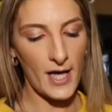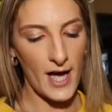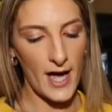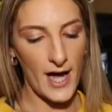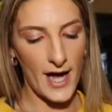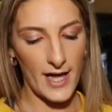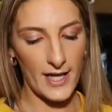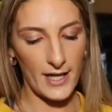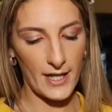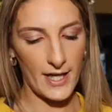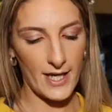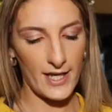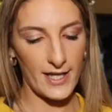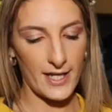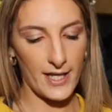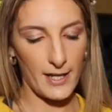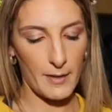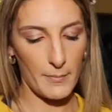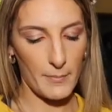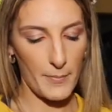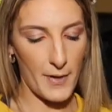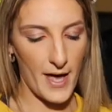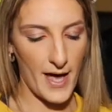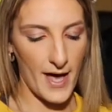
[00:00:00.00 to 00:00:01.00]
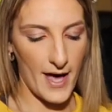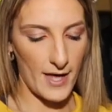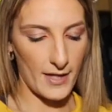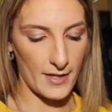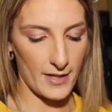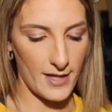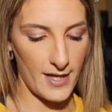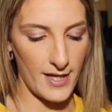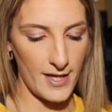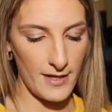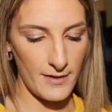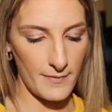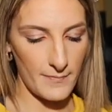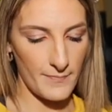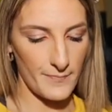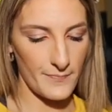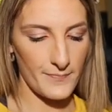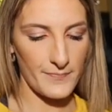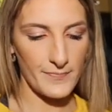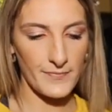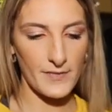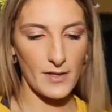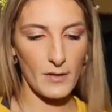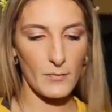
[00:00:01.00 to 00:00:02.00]
Highlighting Palette.
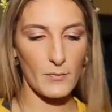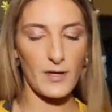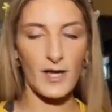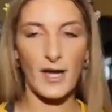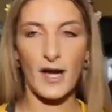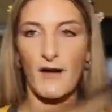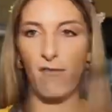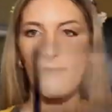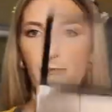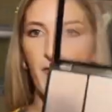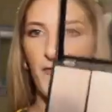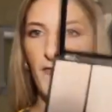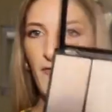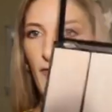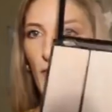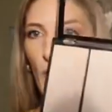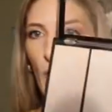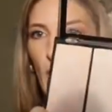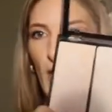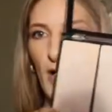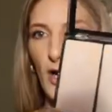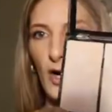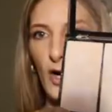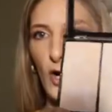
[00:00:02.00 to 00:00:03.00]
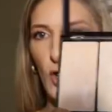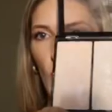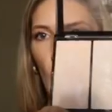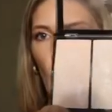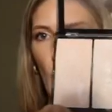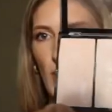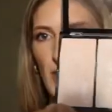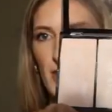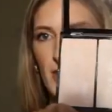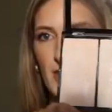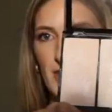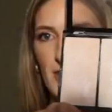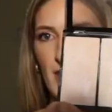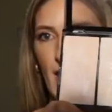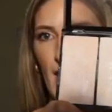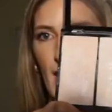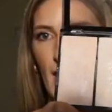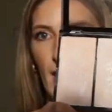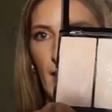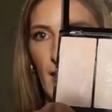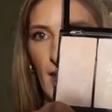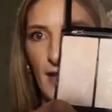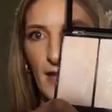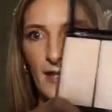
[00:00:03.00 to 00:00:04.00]
We got four gorgeous
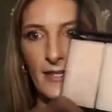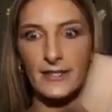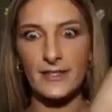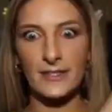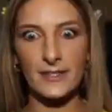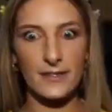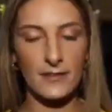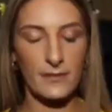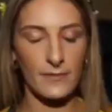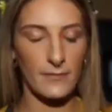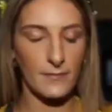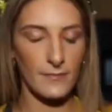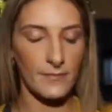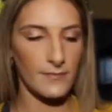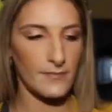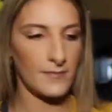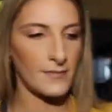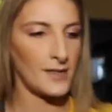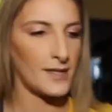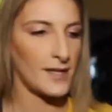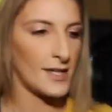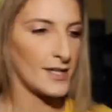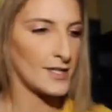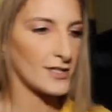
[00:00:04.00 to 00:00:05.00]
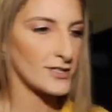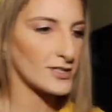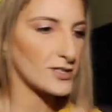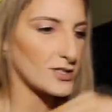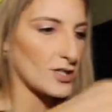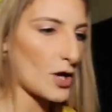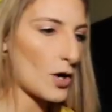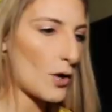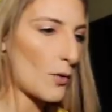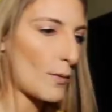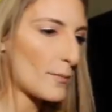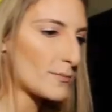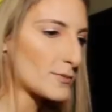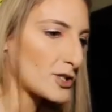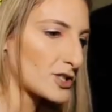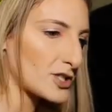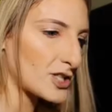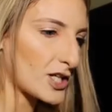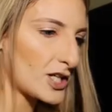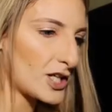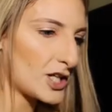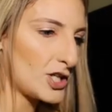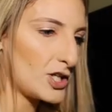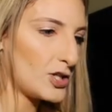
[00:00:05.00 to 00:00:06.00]
highlights. So I'm
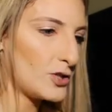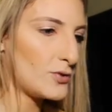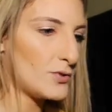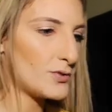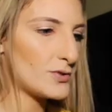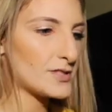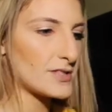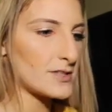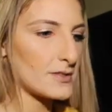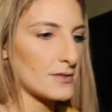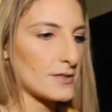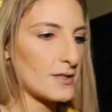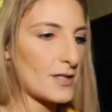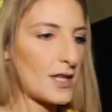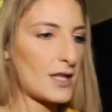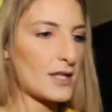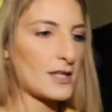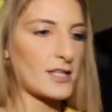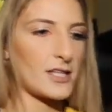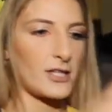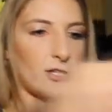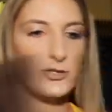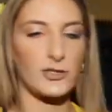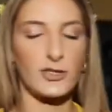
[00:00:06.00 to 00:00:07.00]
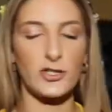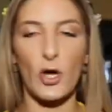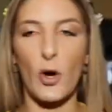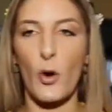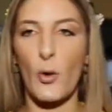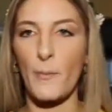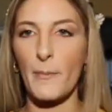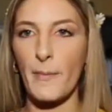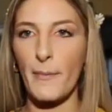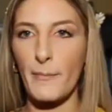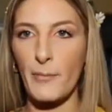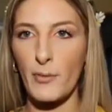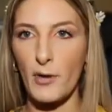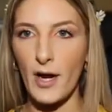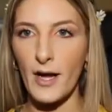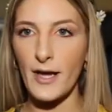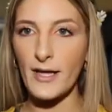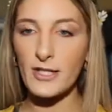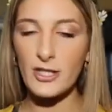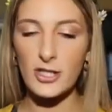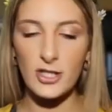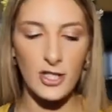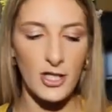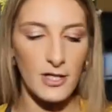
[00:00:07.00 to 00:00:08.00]
just gonna use a little dome
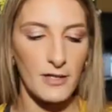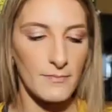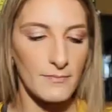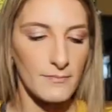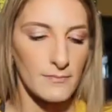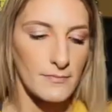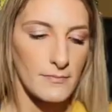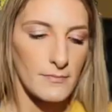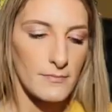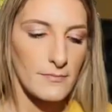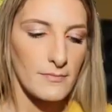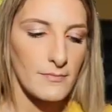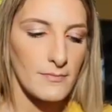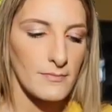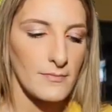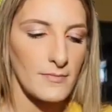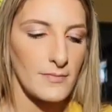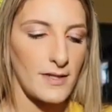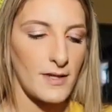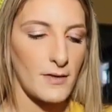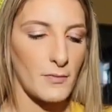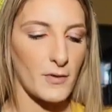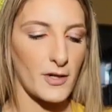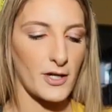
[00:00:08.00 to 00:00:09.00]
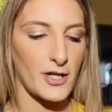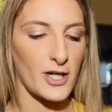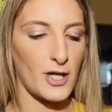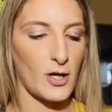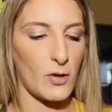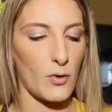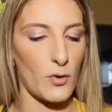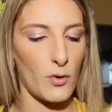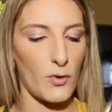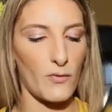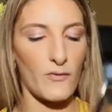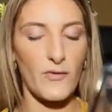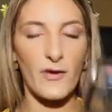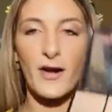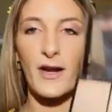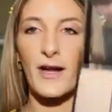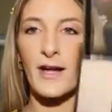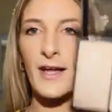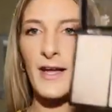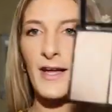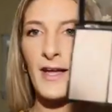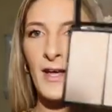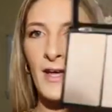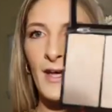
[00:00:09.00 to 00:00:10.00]
brush. I'm gonna go over
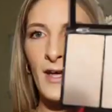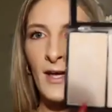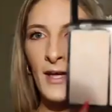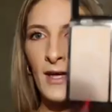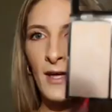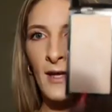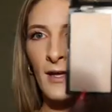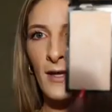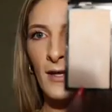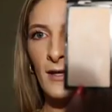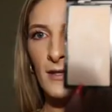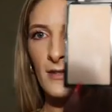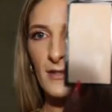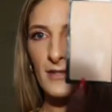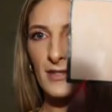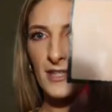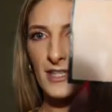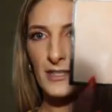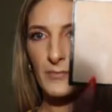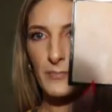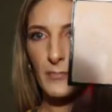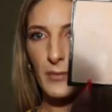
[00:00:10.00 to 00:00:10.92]
this